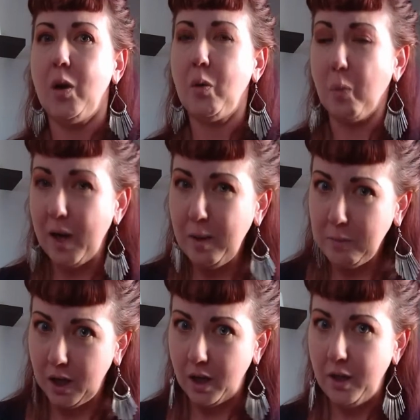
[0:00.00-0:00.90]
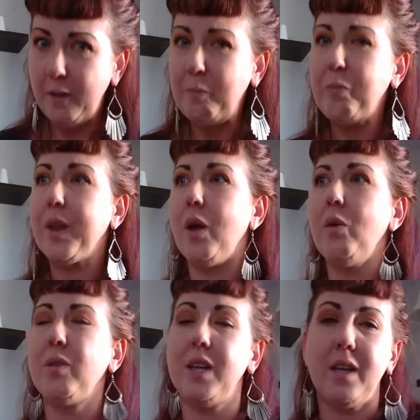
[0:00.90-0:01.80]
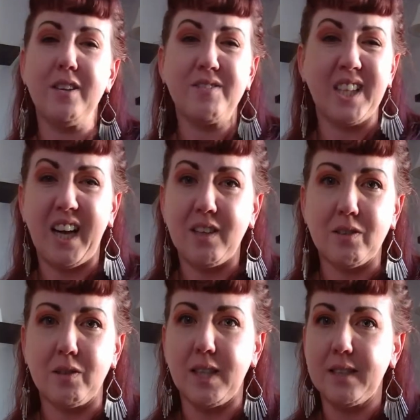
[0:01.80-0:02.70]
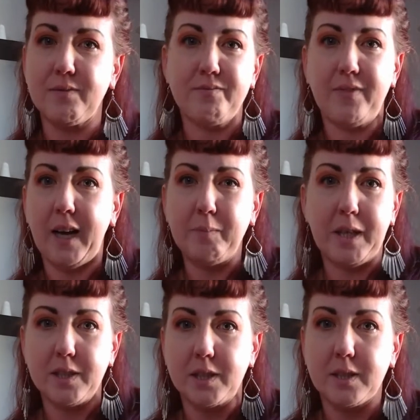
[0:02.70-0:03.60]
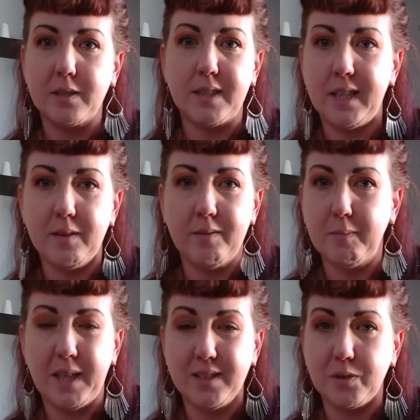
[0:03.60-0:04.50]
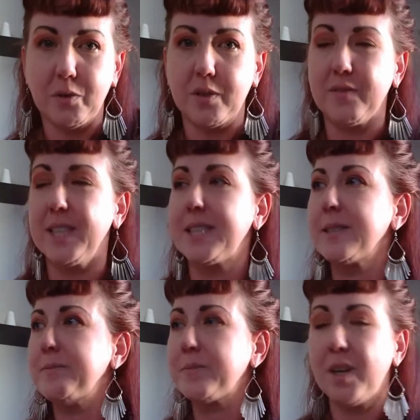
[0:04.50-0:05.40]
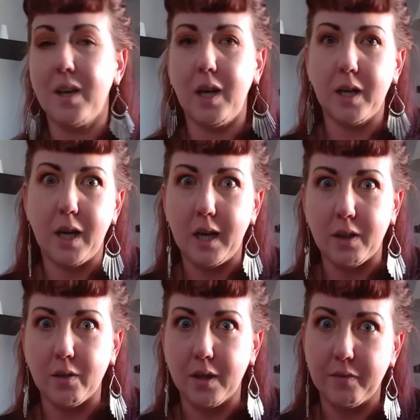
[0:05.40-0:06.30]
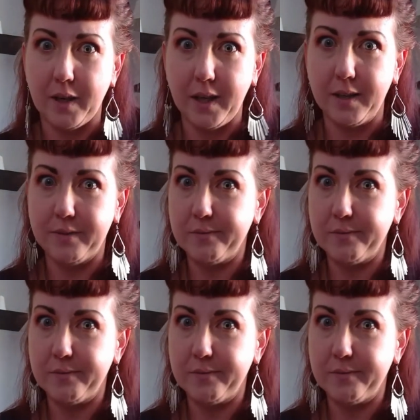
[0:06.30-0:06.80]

grandma who lived, I don't know, like five miles, 10 miles north of us on I 35.